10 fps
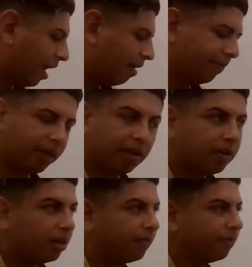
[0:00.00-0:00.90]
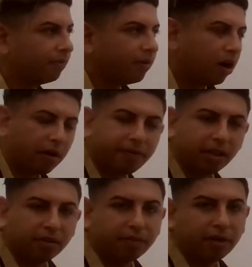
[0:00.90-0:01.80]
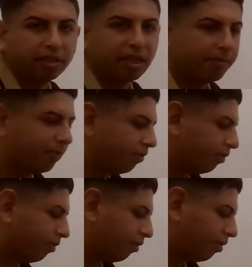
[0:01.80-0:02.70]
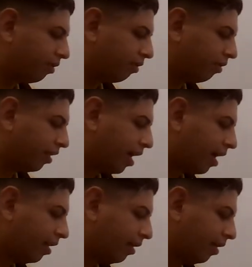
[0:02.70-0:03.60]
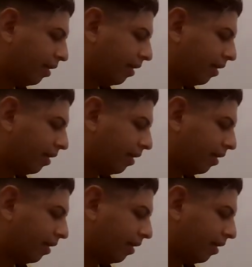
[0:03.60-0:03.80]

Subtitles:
that have like heart failure, for example, or that